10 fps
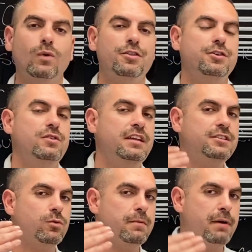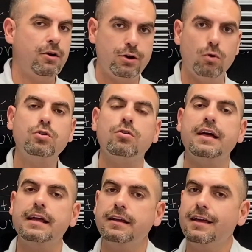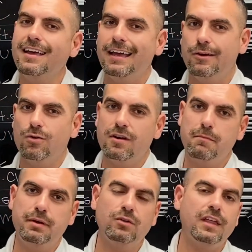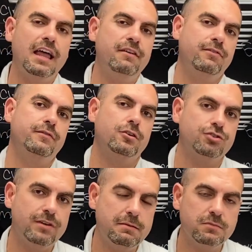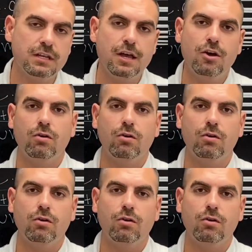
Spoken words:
whether you need to repair your own credit in order to build the life of your dreams,